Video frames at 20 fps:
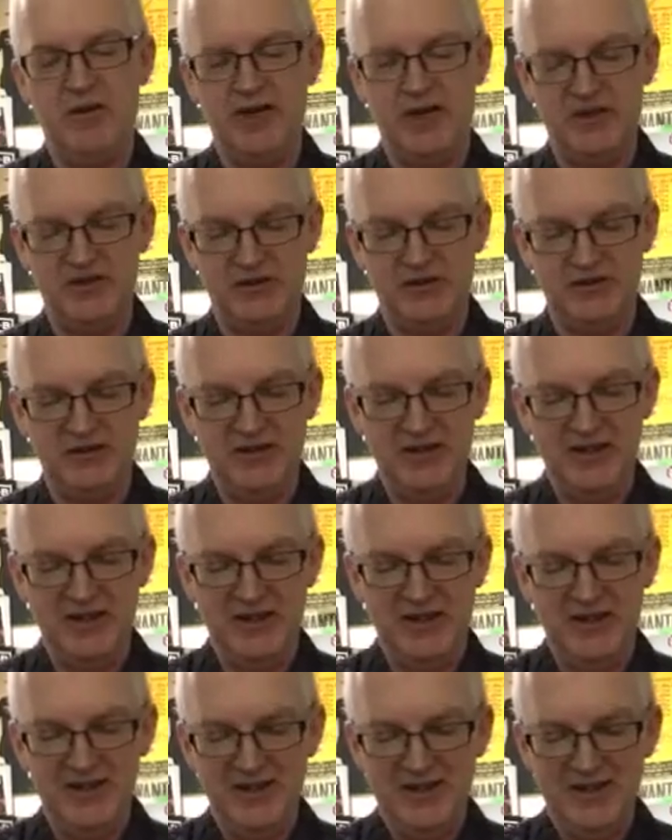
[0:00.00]
rags."
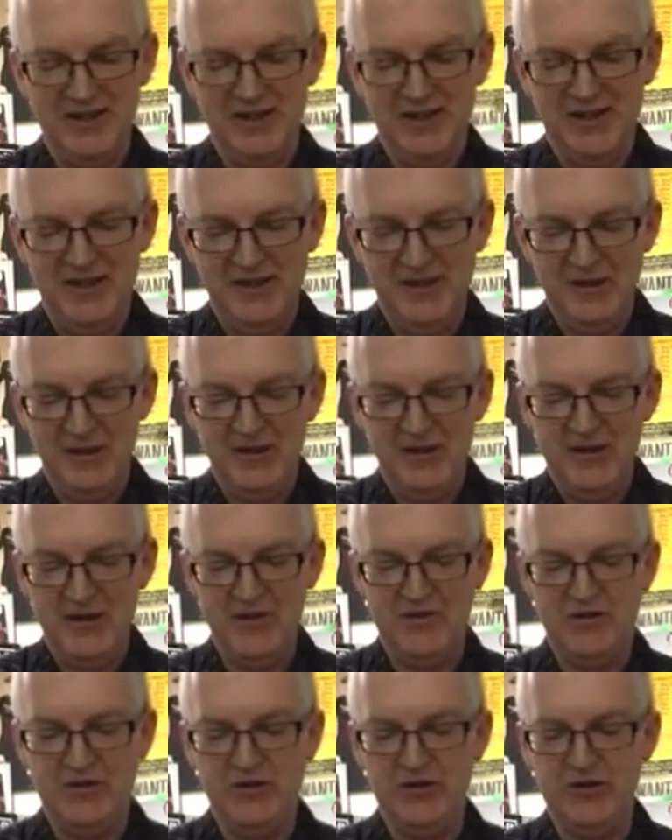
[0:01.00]

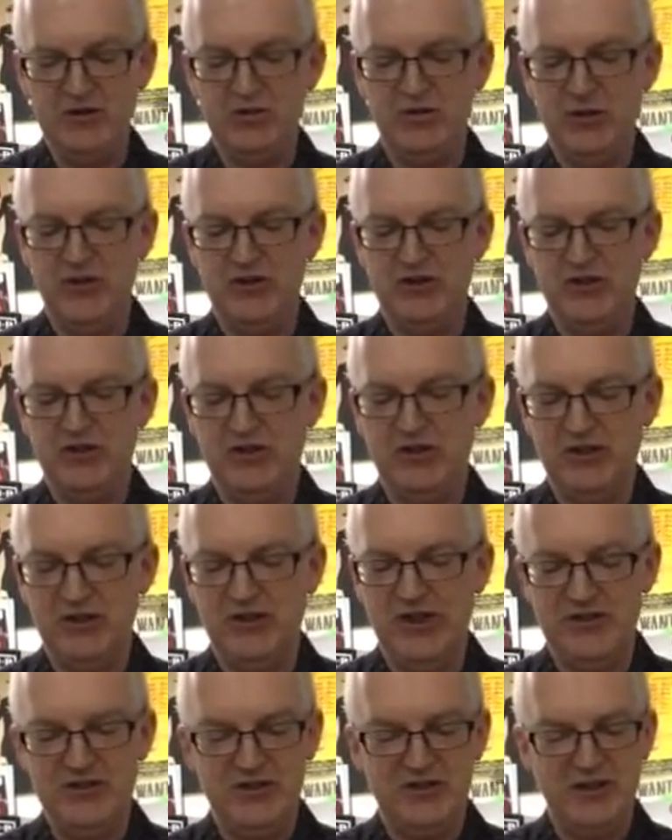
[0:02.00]
The inference was, he's going
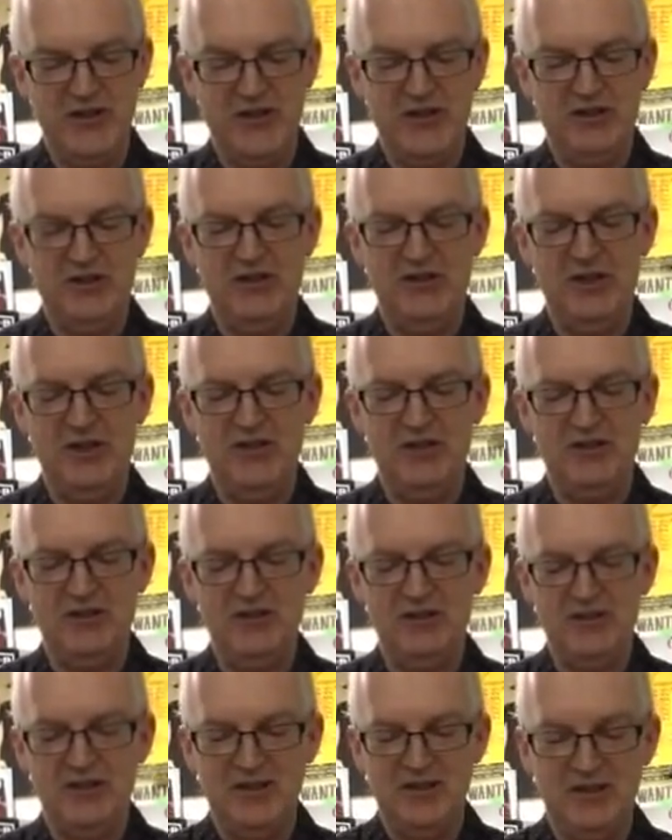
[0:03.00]
to let us down in the
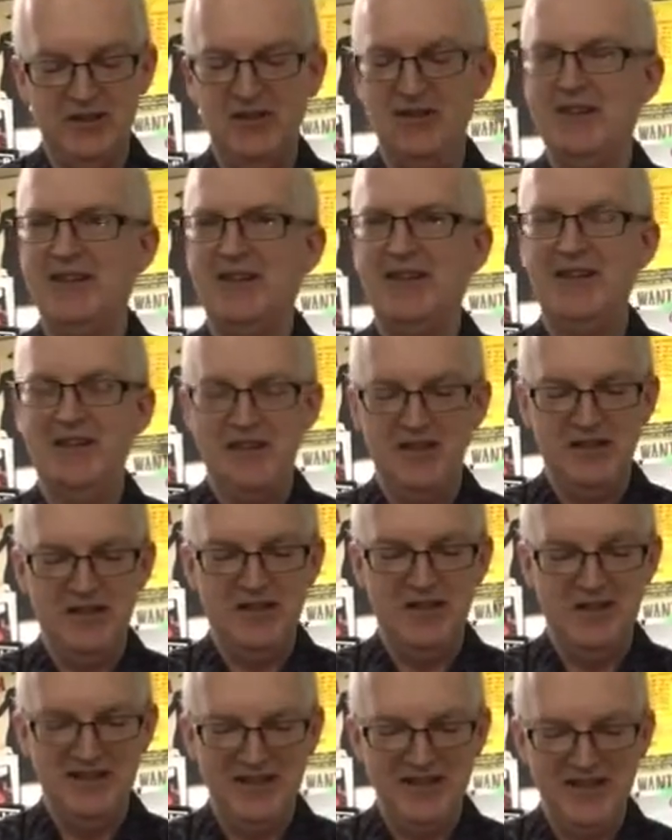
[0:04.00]
end.
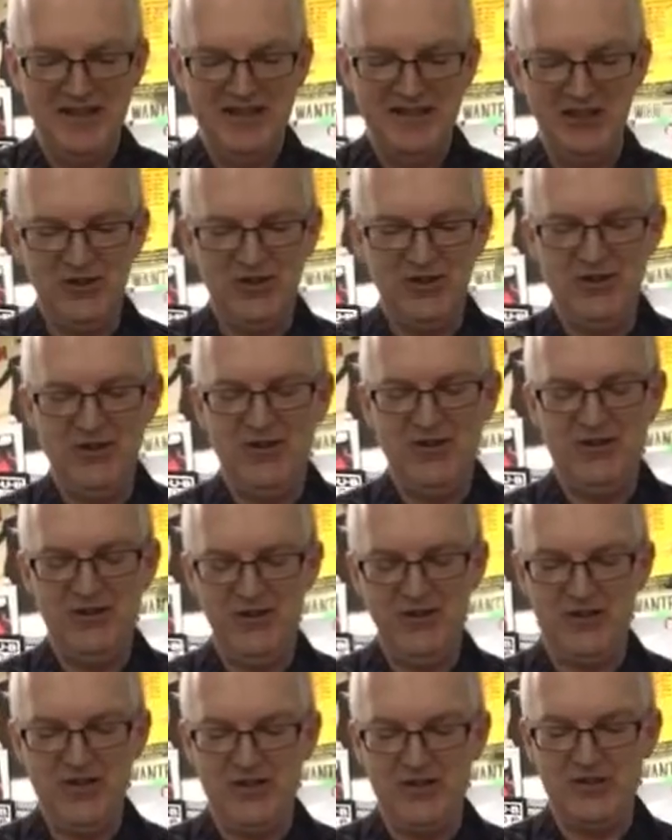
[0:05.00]
Cynical
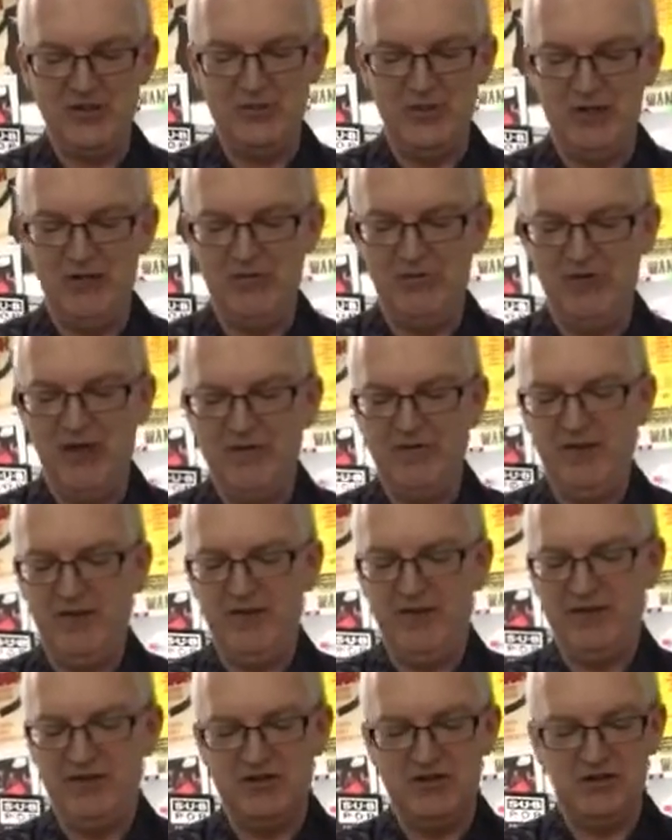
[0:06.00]
enthusiasm meant
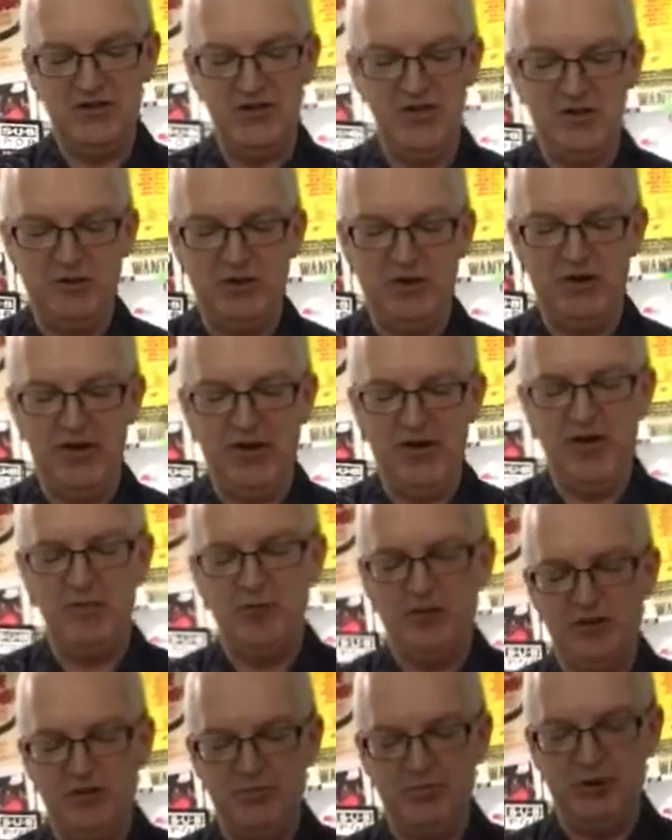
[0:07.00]
reveling in the scene while
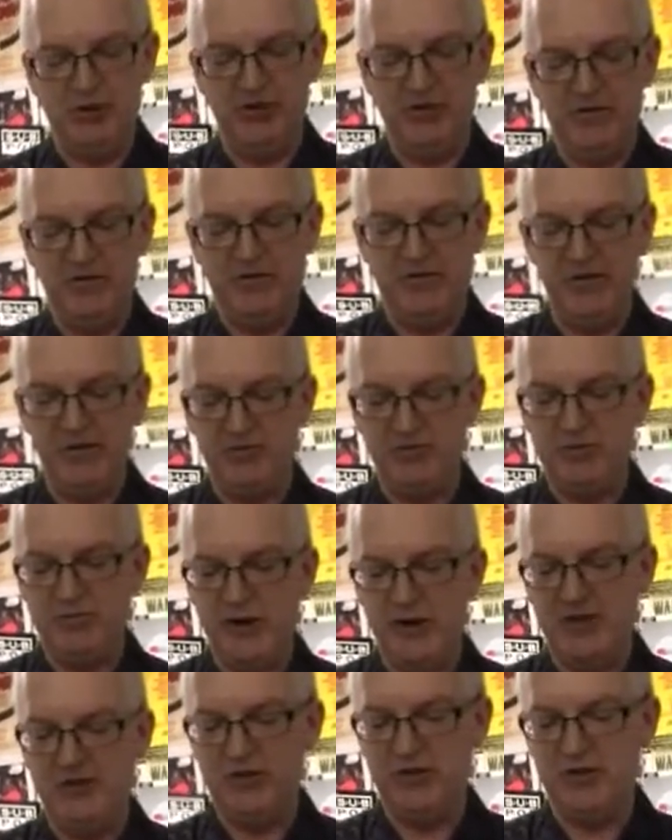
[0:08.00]
harbouring the belief that it was
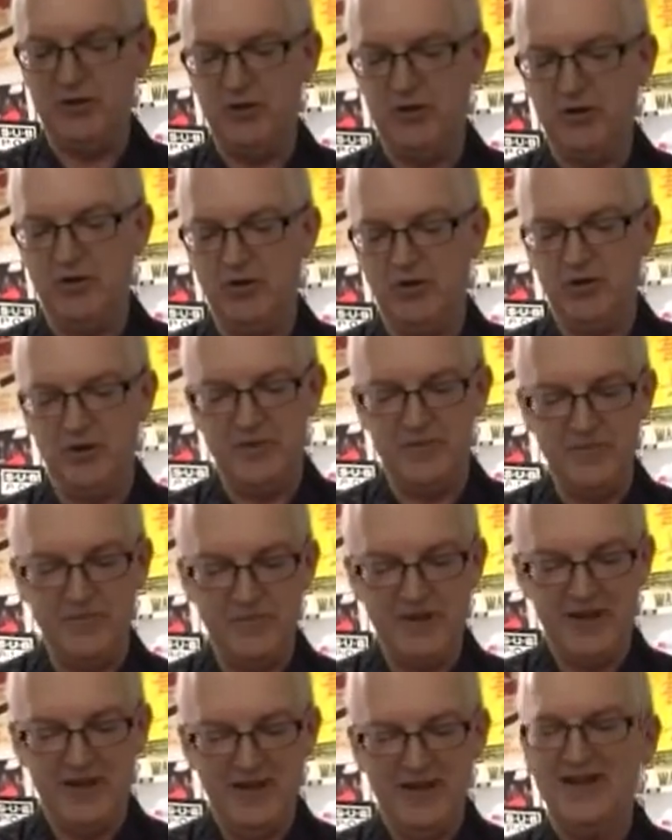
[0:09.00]
bound to go wrong.
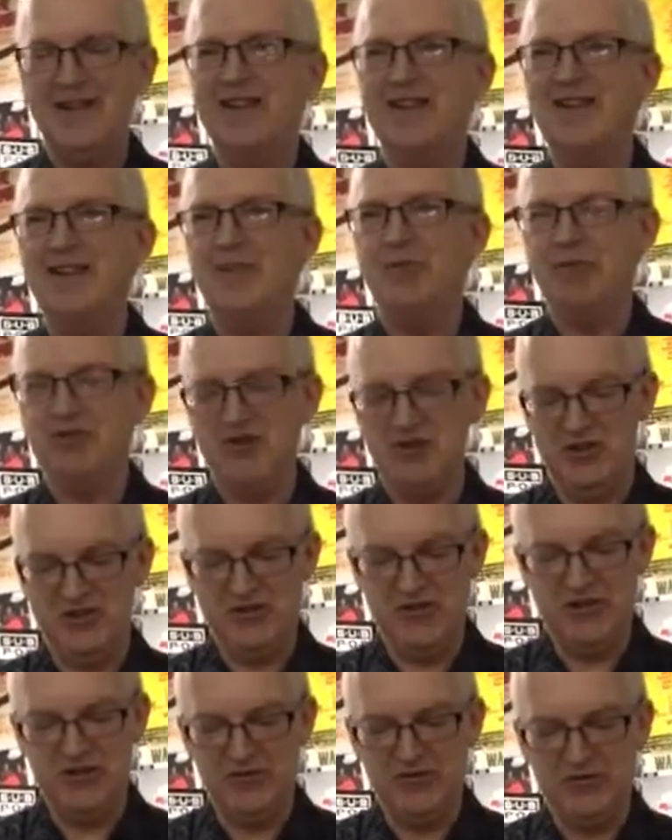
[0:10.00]
It wasn't a
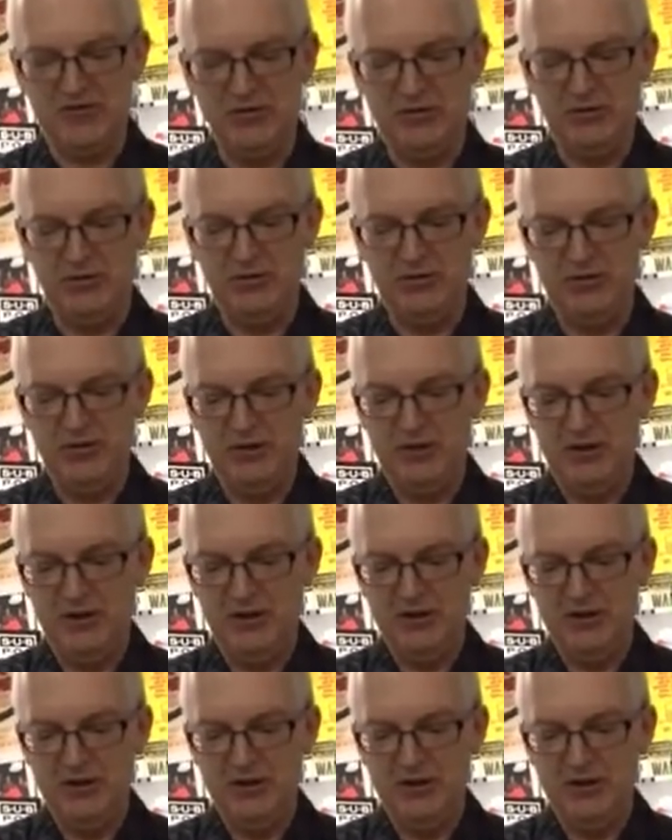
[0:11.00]
sense of cool.